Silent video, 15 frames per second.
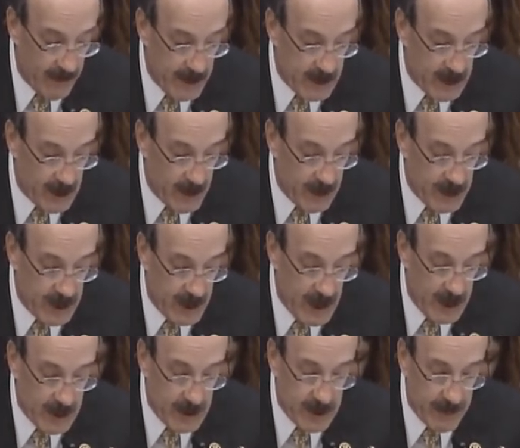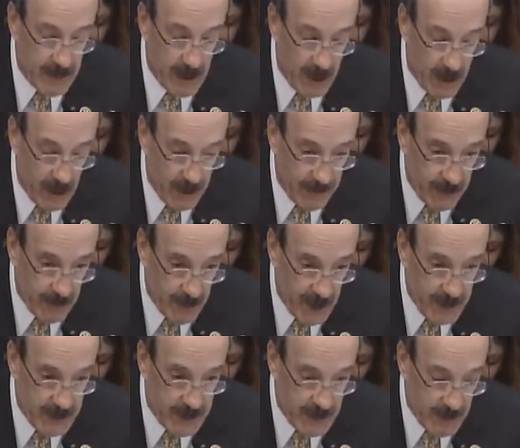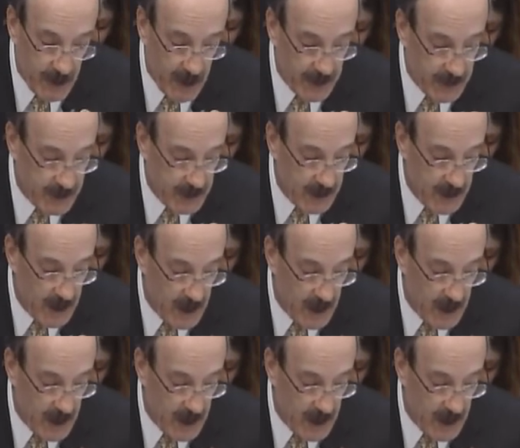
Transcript: these negotiations have gone on for months and months.